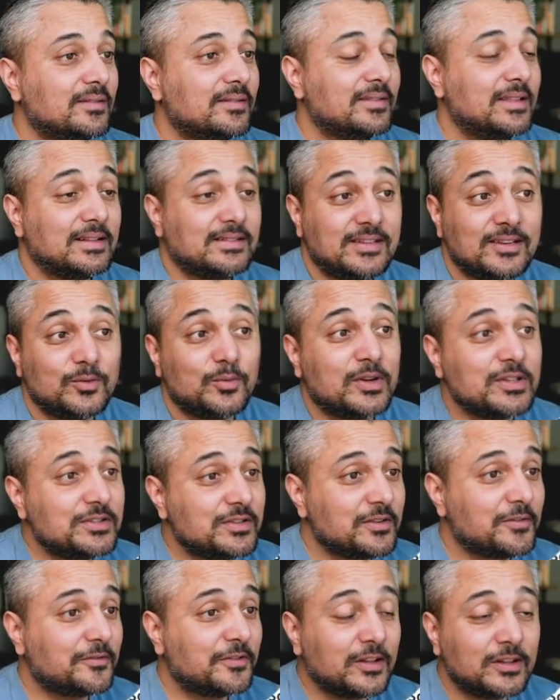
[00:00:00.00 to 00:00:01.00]
That's it. Once
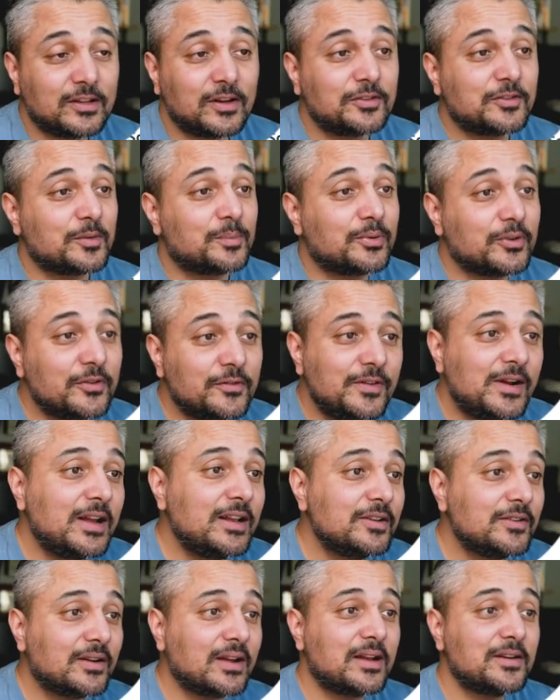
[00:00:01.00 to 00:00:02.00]
you've filled out your profile,
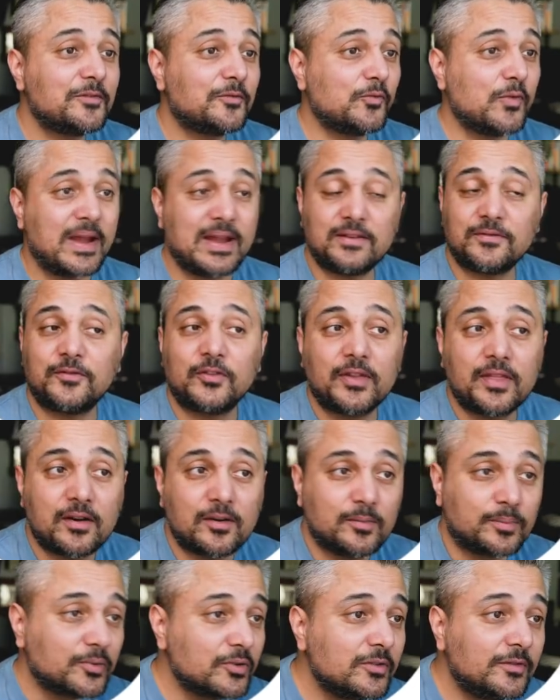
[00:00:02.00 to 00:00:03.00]
you kind of wait for their
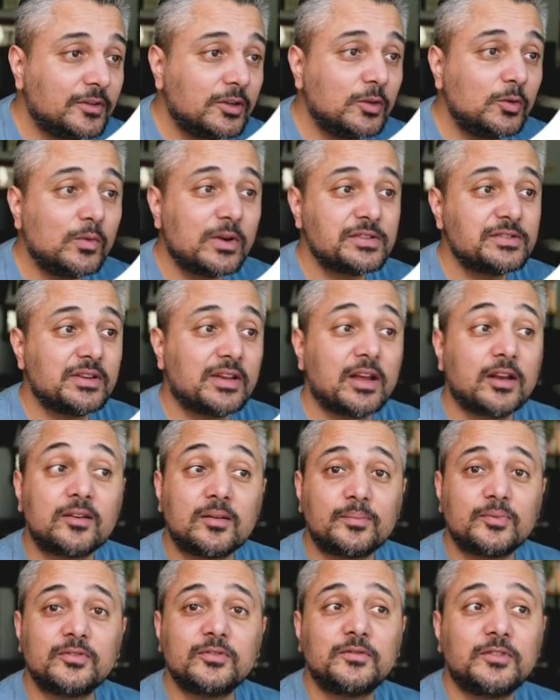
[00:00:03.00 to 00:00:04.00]
approval. Once you get
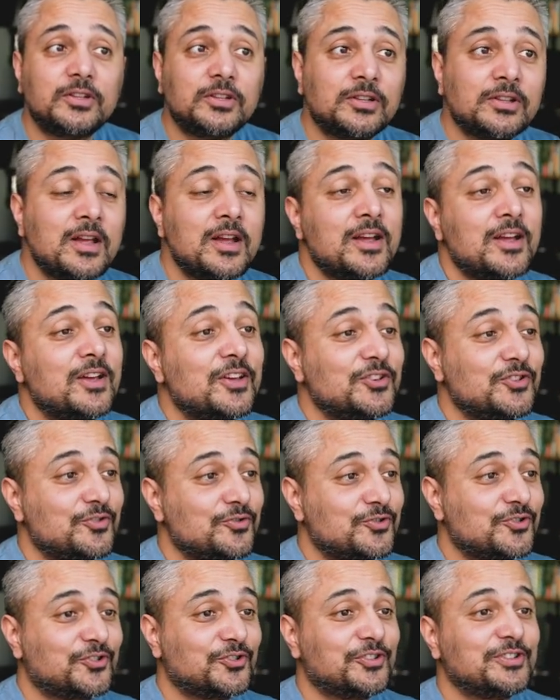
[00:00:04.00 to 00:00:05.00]
approval, you
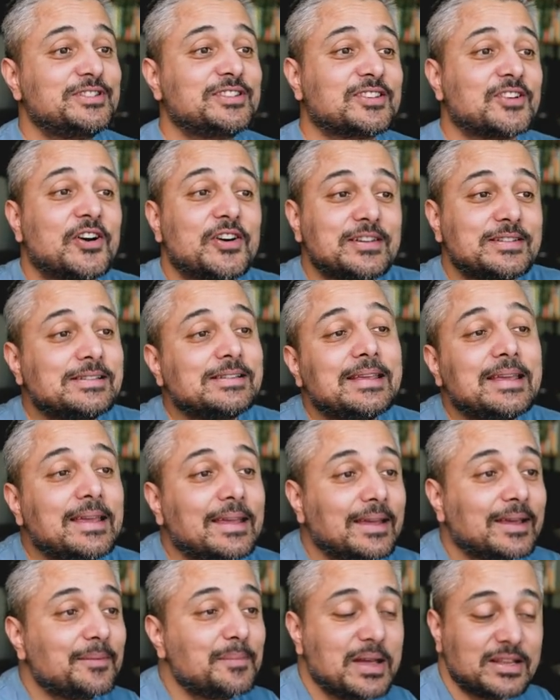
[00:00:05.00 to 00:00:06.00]
should start
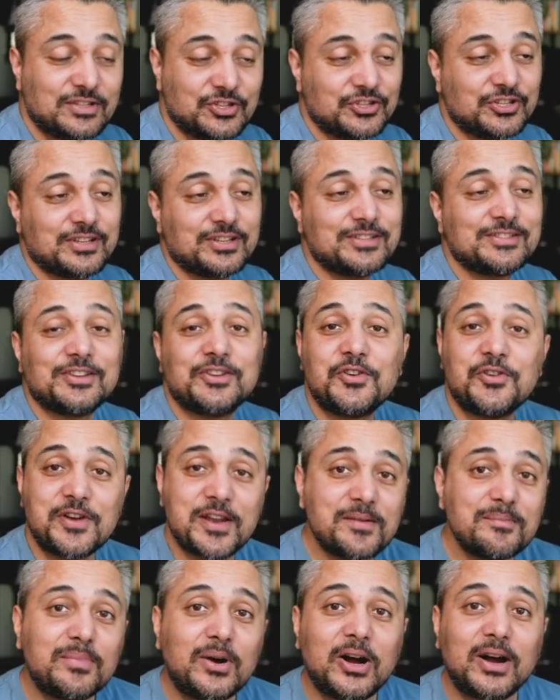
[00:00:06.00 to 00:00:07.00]
seeing messages in your
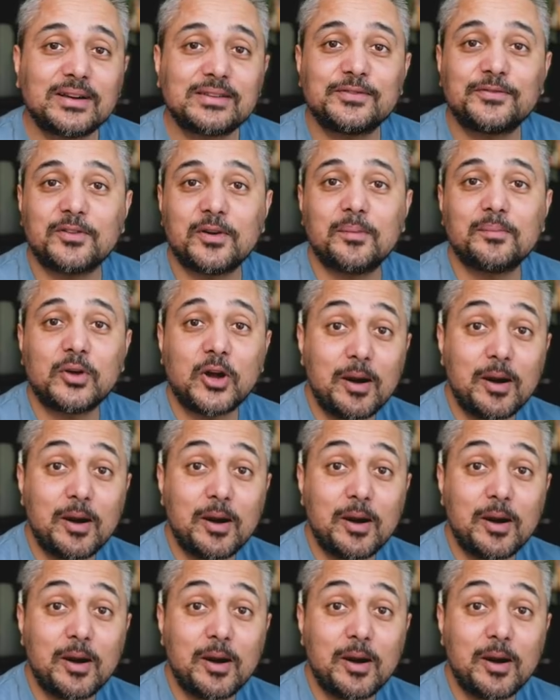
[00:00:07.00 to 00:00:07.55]
inbox from